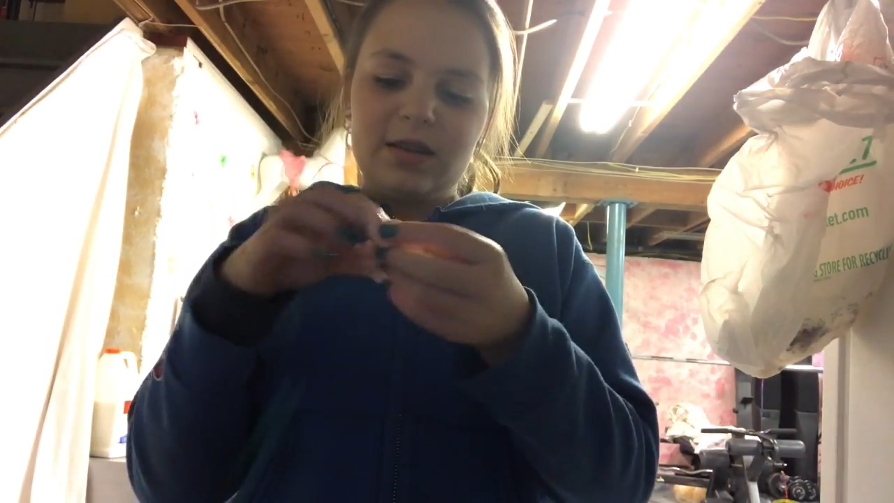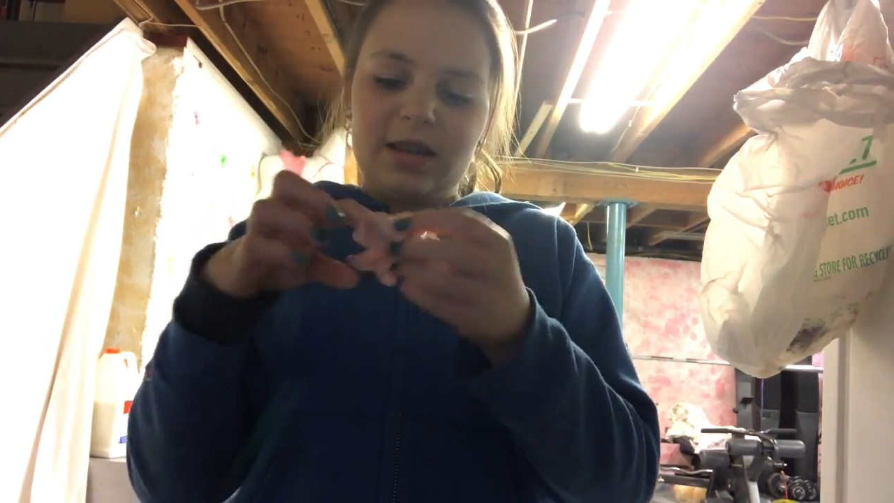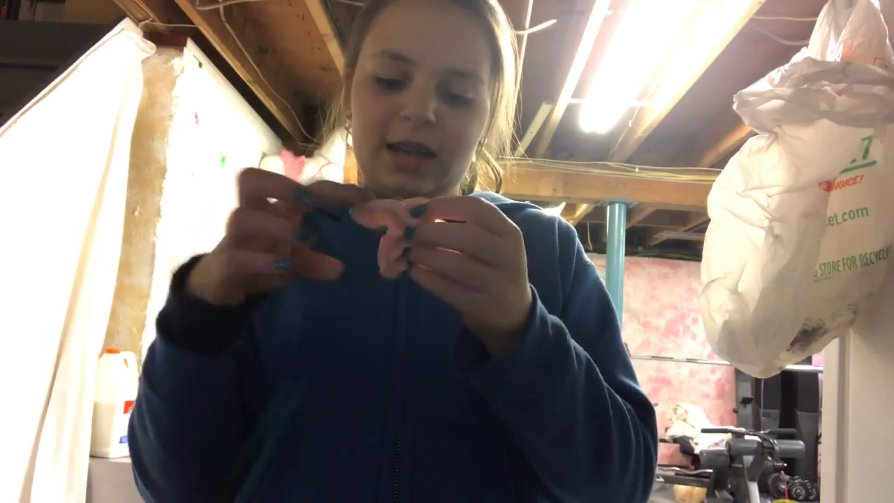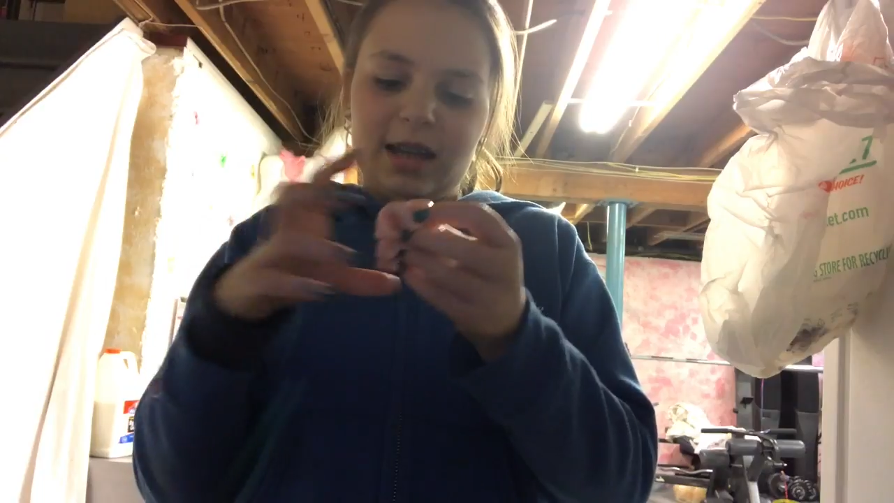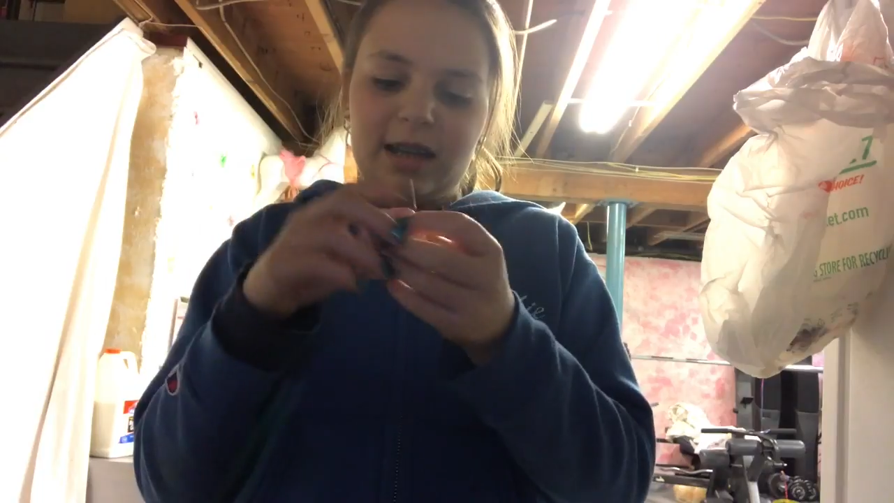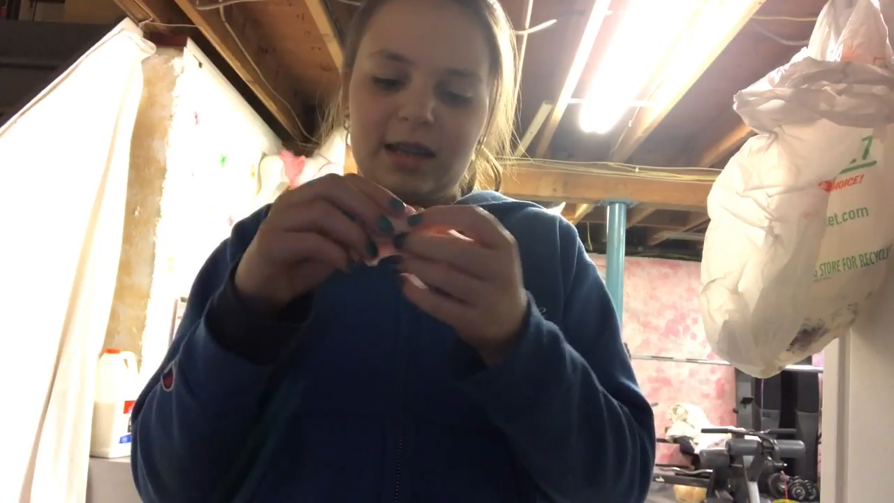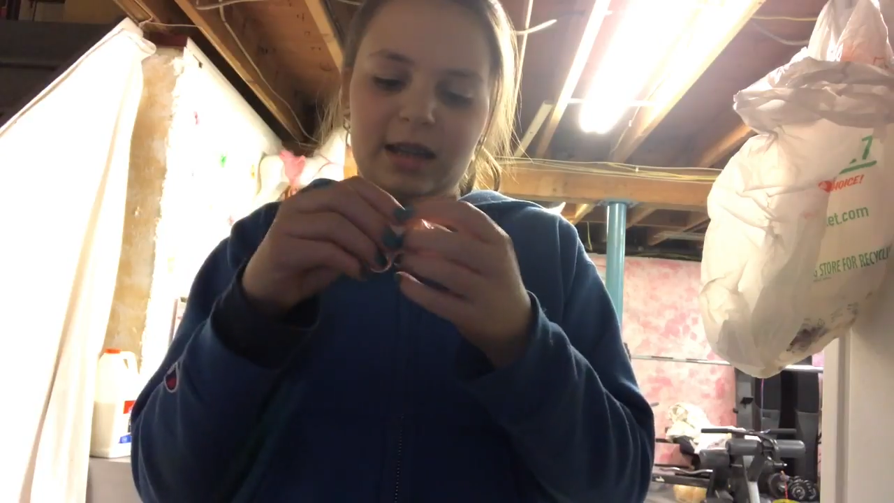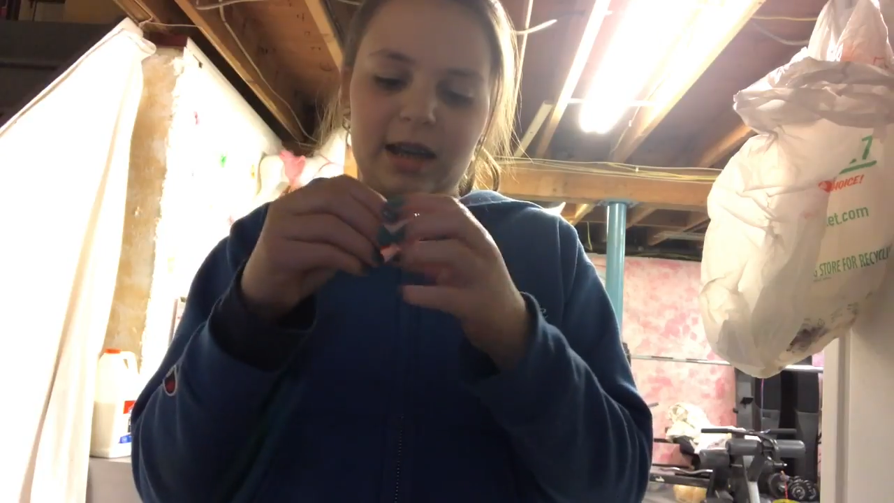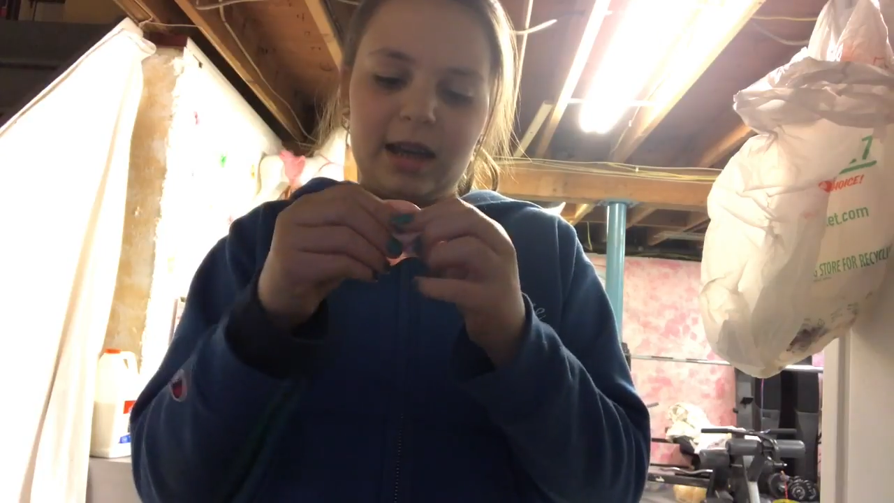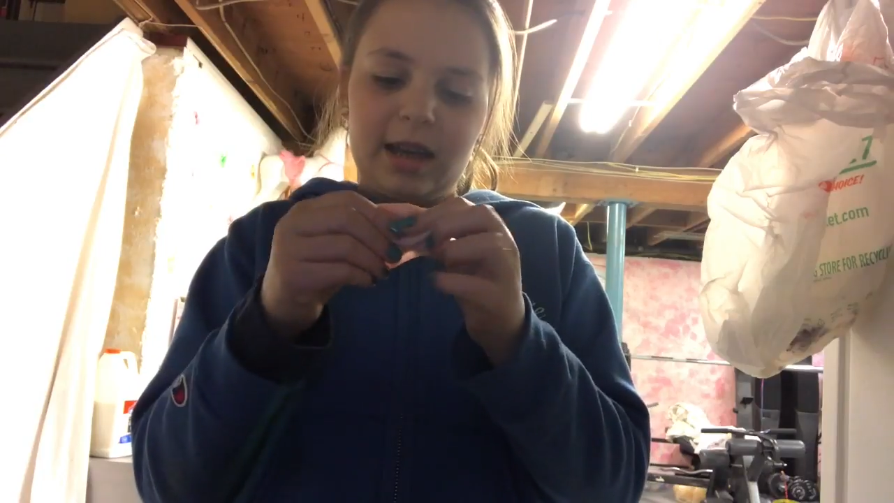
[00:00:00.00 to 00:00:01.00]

really nice.